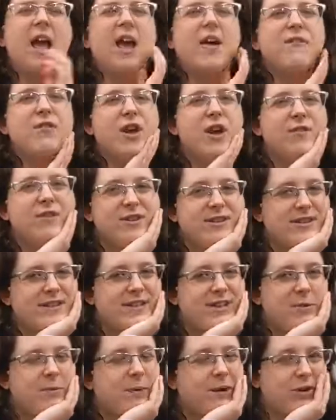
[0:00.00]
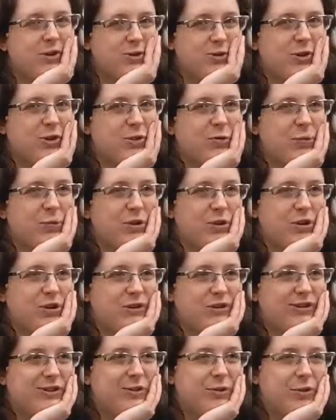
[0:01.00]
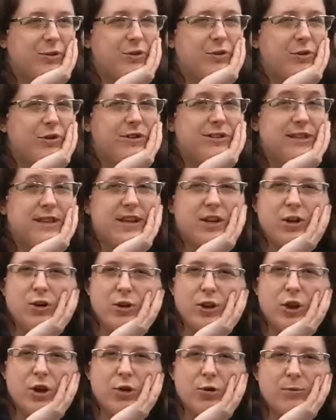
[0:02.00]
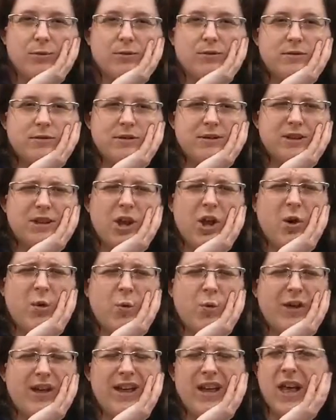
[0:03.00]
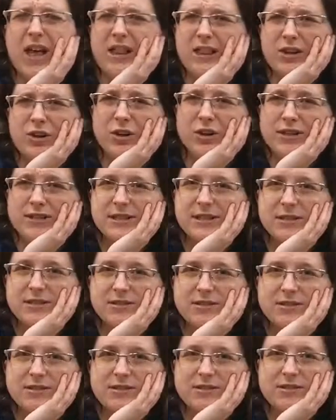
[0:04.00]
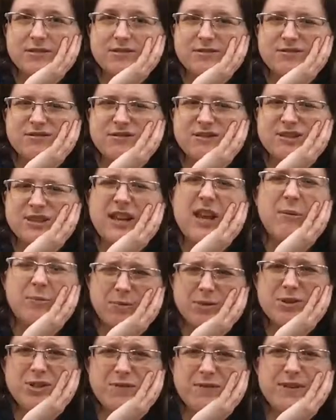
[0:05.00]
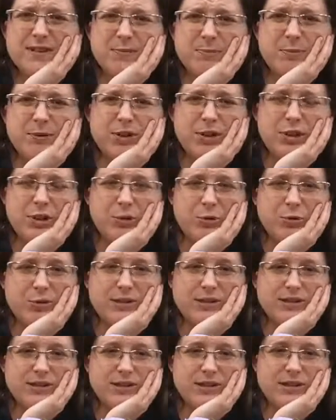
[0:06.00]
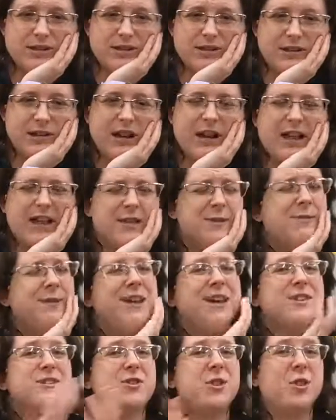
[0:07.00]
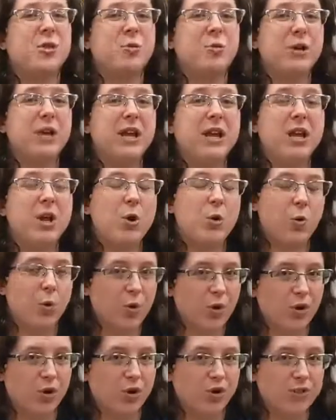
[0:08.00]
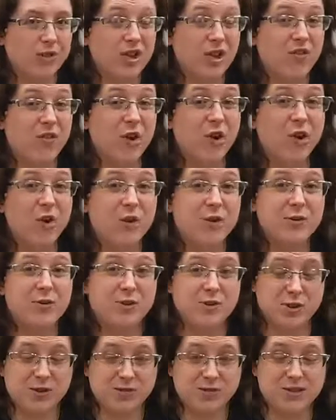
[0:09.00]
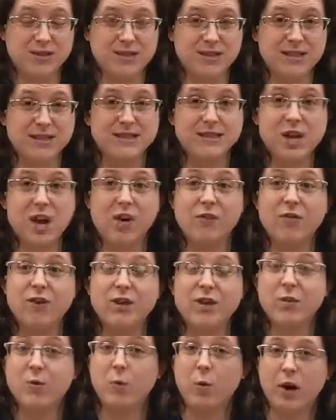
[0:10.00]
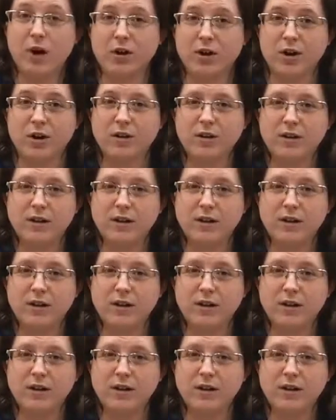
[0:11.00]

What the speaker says: Have you ever seen a picture of the world or looked at a globe? What color is it? Yeah, most of it's blue, isn't it? That's because 3/4 of our Earth's surface is covered in water.